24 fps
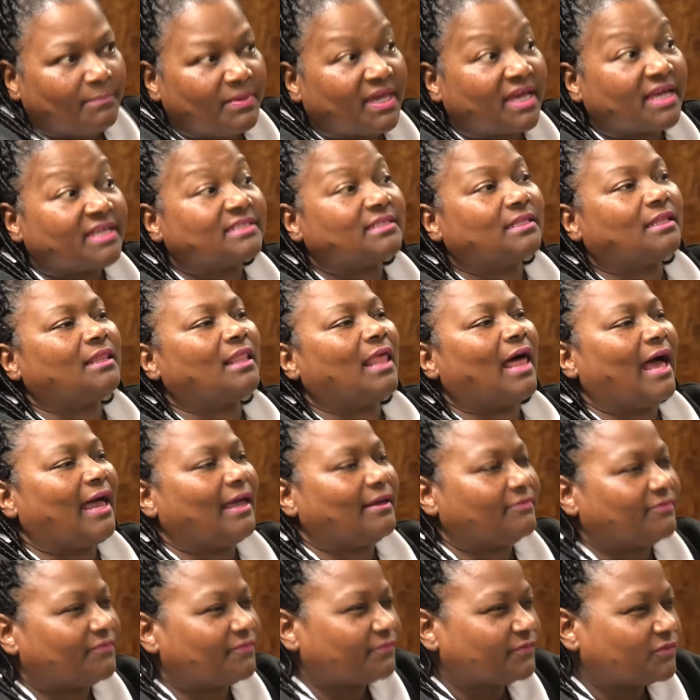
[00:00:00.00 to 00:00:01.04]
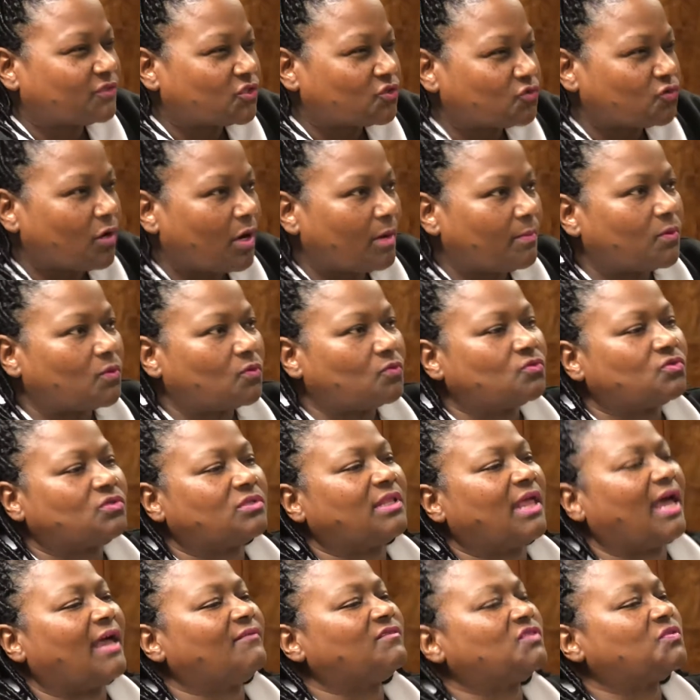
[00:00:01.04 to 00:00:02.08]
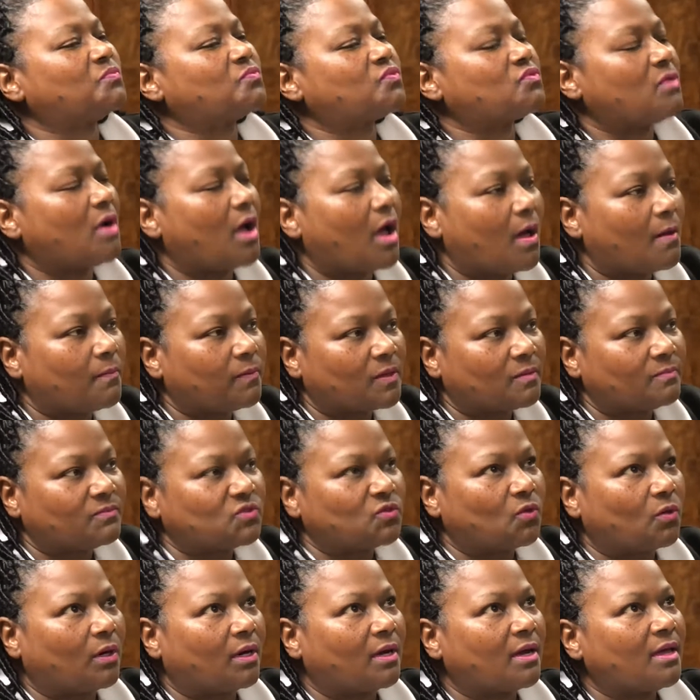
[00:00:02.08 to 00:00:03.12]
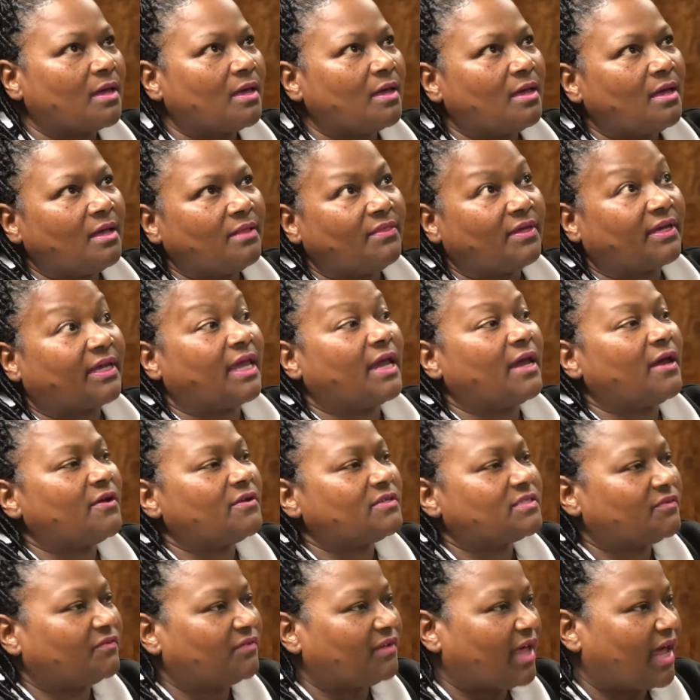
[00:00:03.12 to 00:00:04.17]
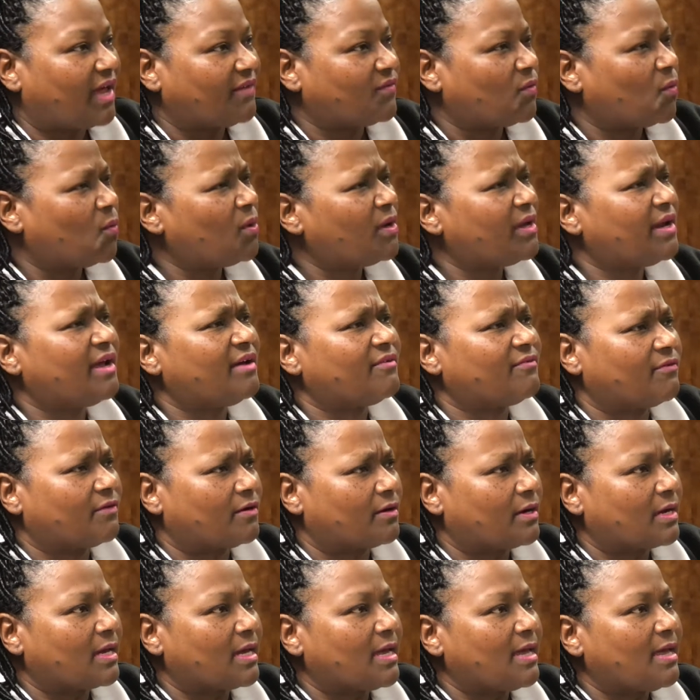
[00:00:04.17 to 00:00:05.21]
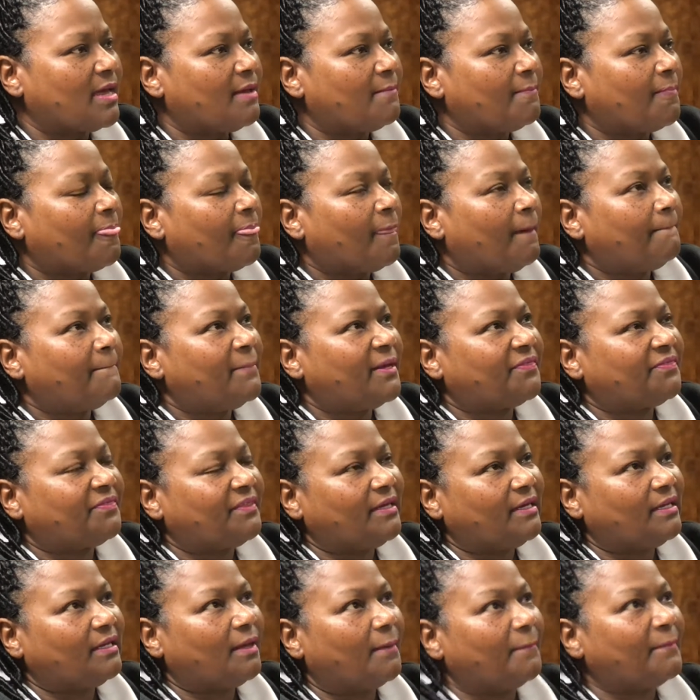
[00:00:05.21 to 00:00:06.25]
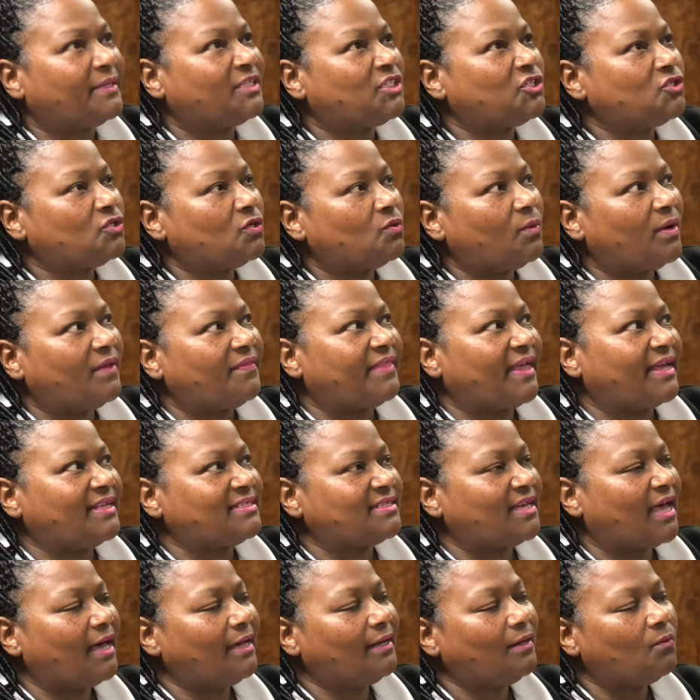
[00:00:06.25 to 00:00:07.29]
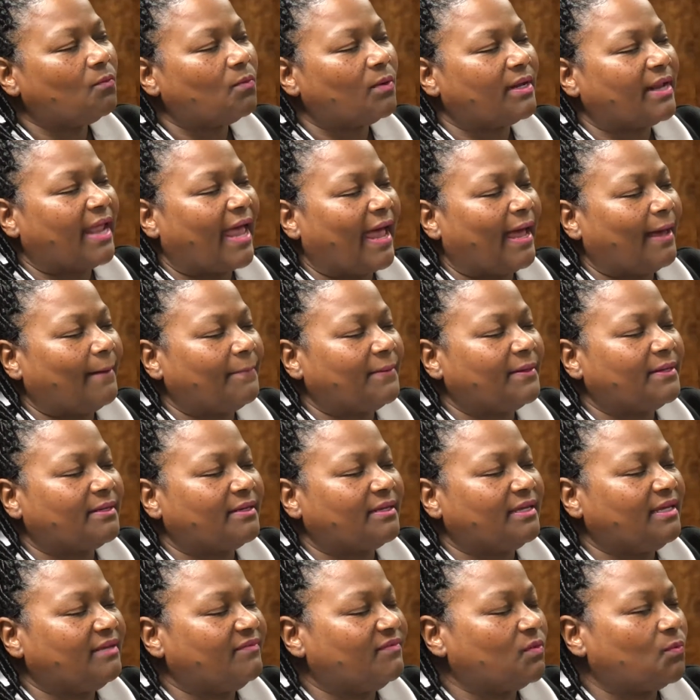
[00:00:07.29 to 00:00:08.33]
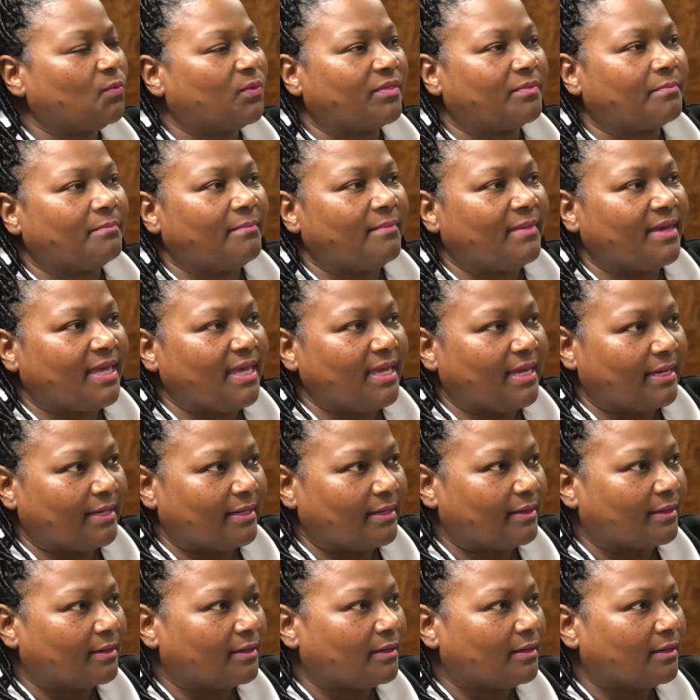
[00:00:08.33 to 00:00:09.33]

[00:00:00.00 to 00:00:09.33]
Because life's troubles, life's problems, or the cares of life, or whatever. But you know what? That's kind of what happened even with me.